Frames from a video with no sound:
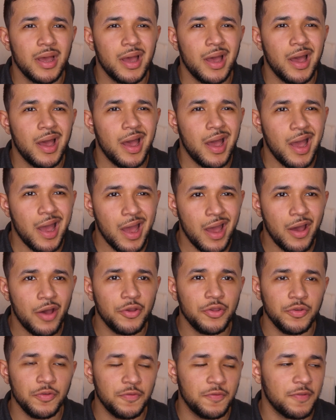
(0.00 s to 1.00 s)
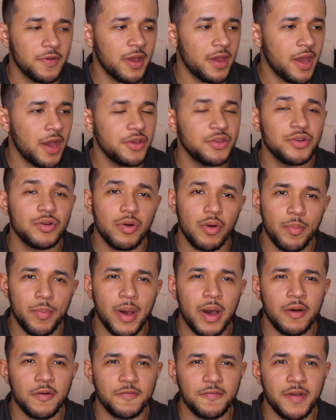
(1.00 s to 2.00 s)
how you go
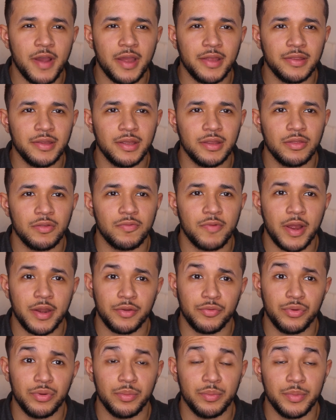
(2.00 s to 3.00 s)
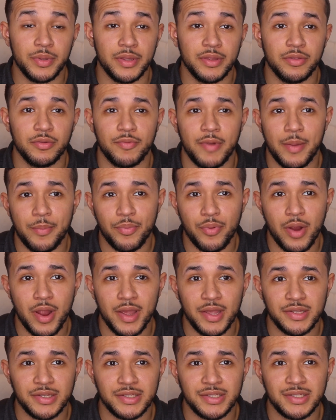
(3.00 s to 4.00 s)
about finding the right equipment, the right
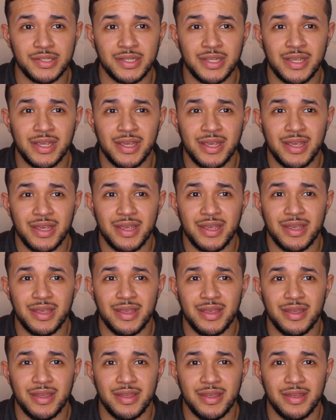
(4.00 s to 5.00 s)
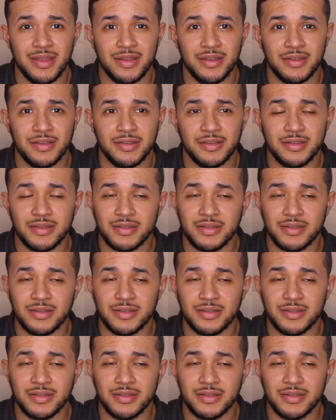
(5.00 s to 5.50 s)
price, and